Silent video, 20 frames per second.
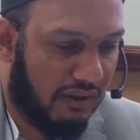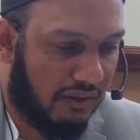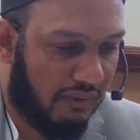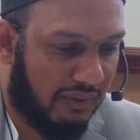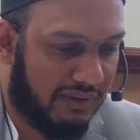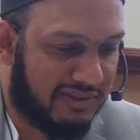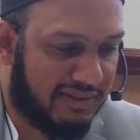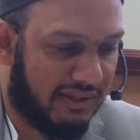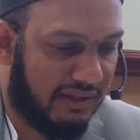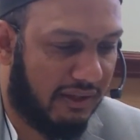
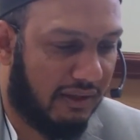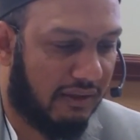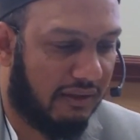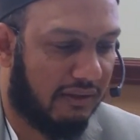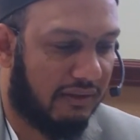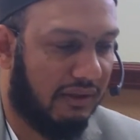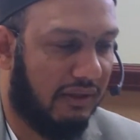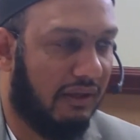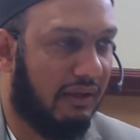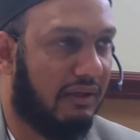What's
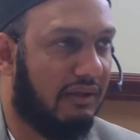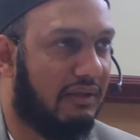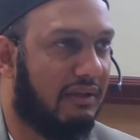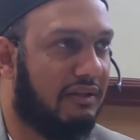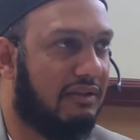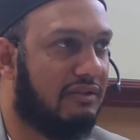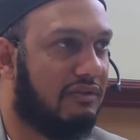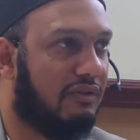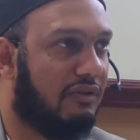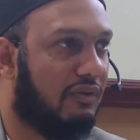ihn? Ihn
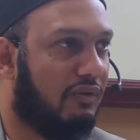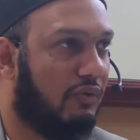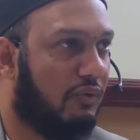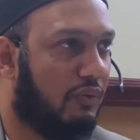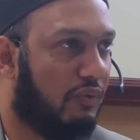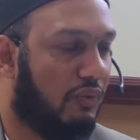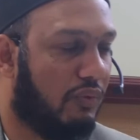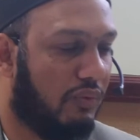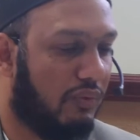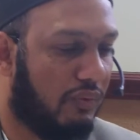is
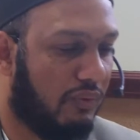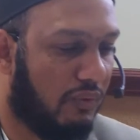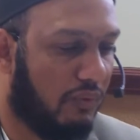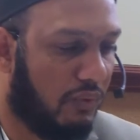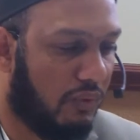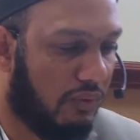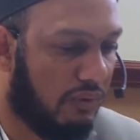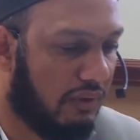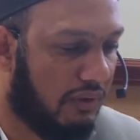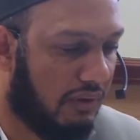
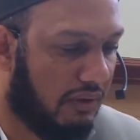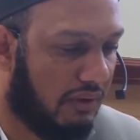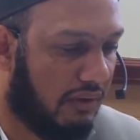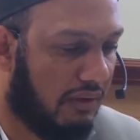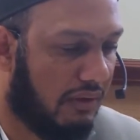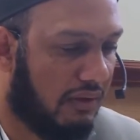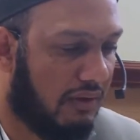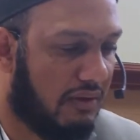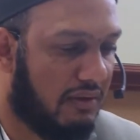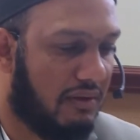
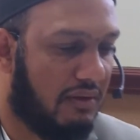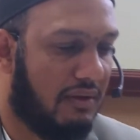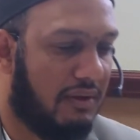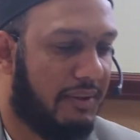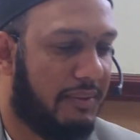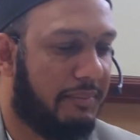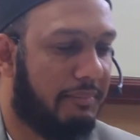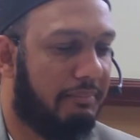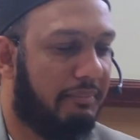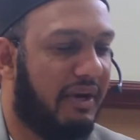wool.
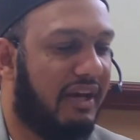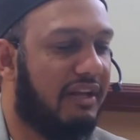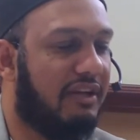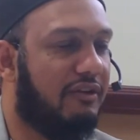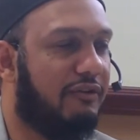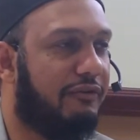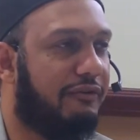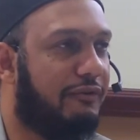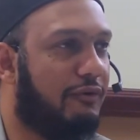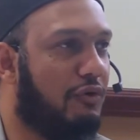
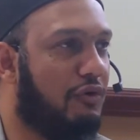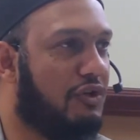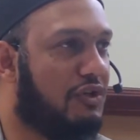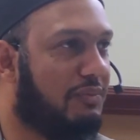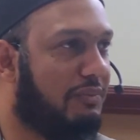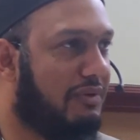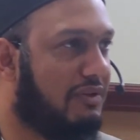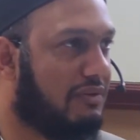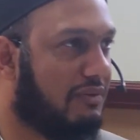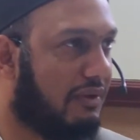Manfush
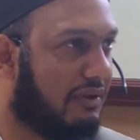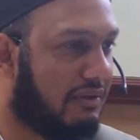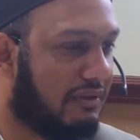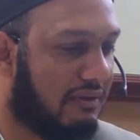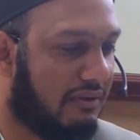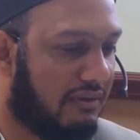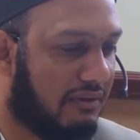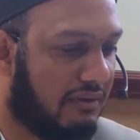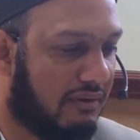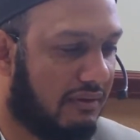means what?